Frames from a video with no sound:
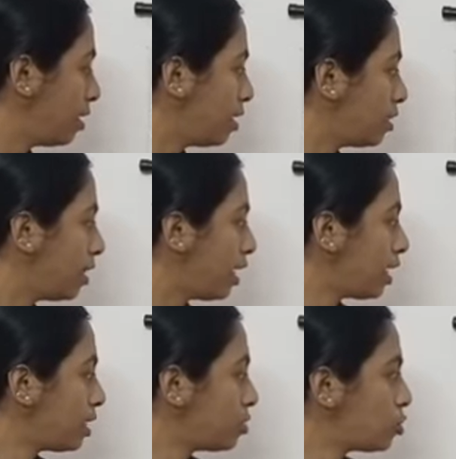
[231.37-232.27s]
There
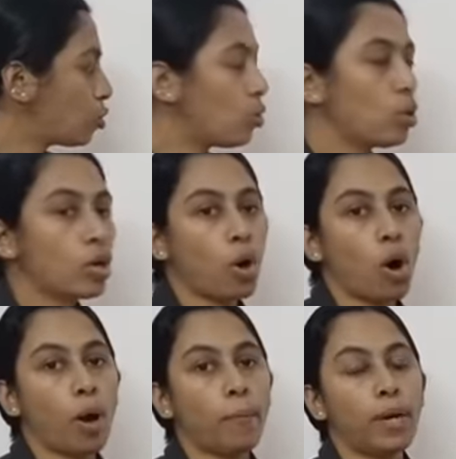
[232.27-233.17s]
is 2
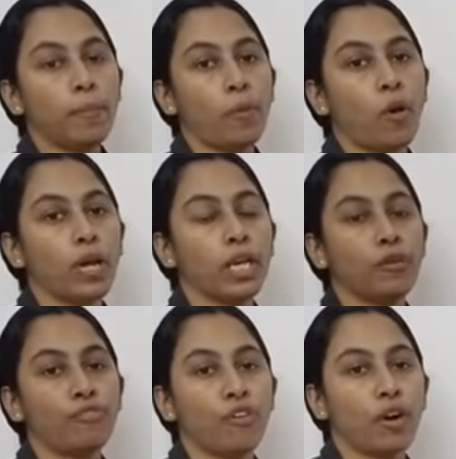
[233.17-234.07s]
common
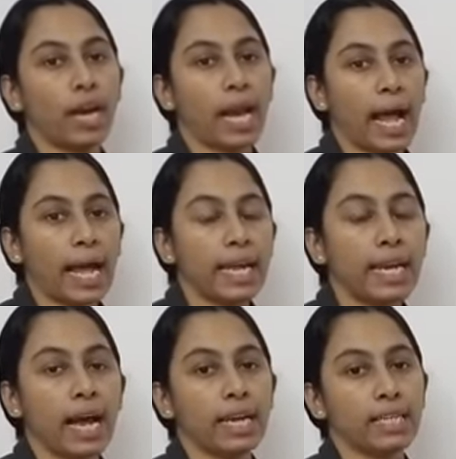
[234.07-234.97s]
points for line
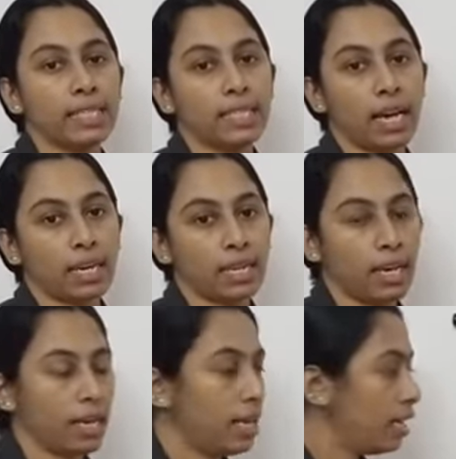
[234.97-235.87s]
and
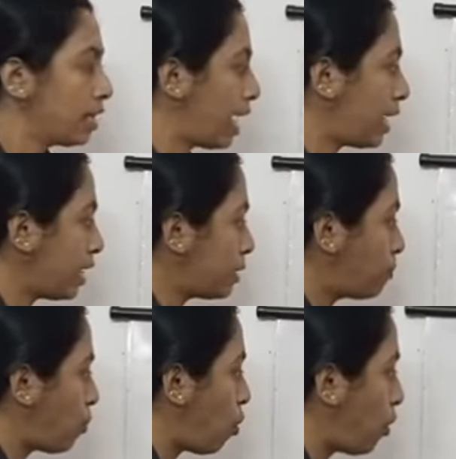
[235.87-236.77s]
circle. That is
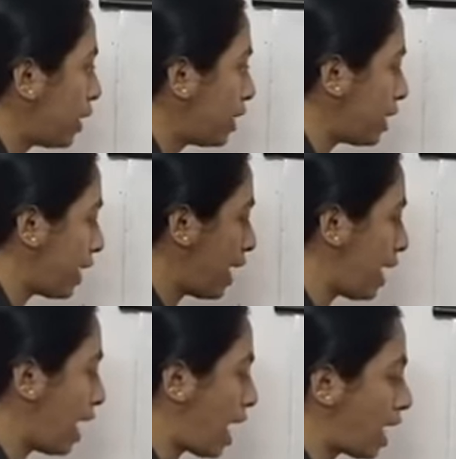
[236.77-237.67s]
point
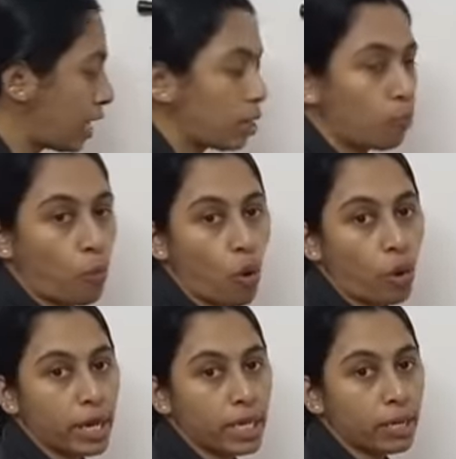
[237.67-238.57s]
A and
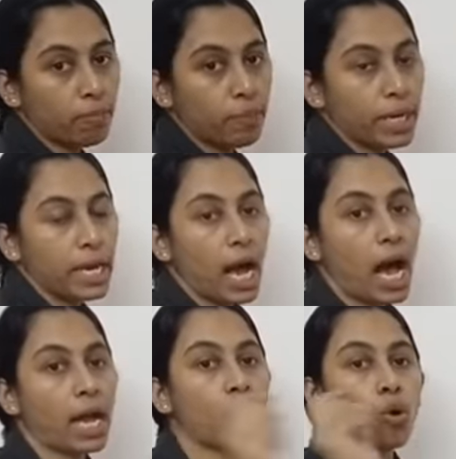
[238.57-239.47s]
point B
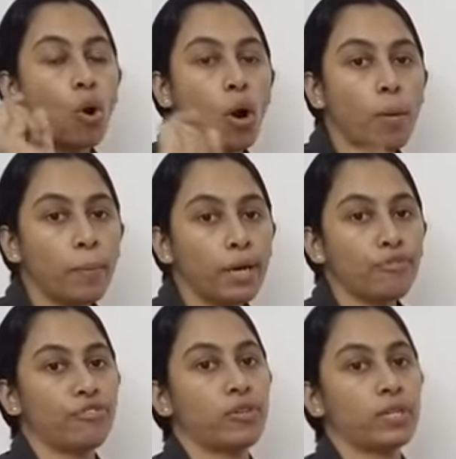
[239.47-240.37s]
are
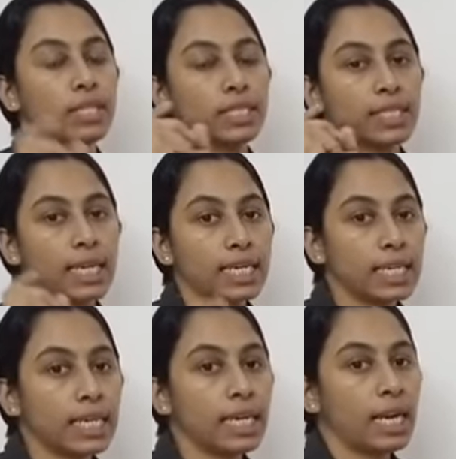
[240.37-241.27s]
common for
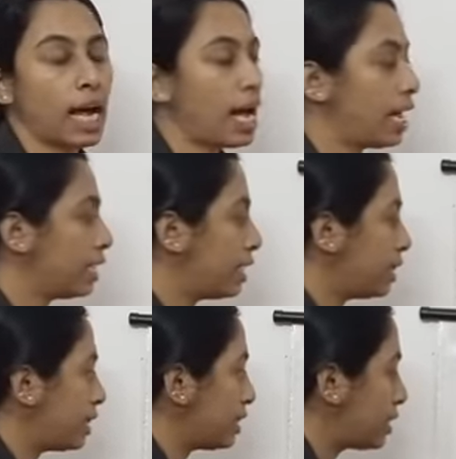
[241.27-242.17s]
circle and
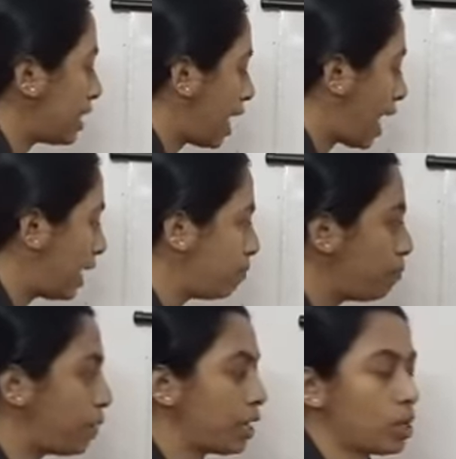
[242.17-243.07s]
this line
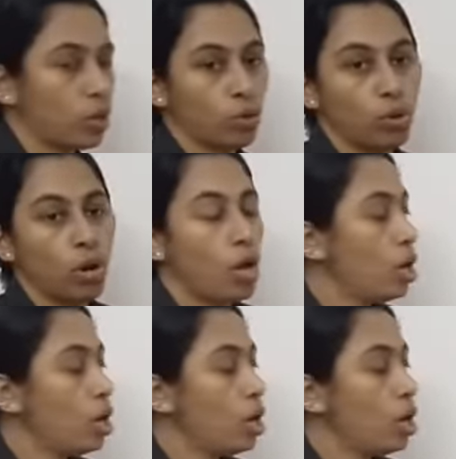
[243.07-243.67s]
PQ.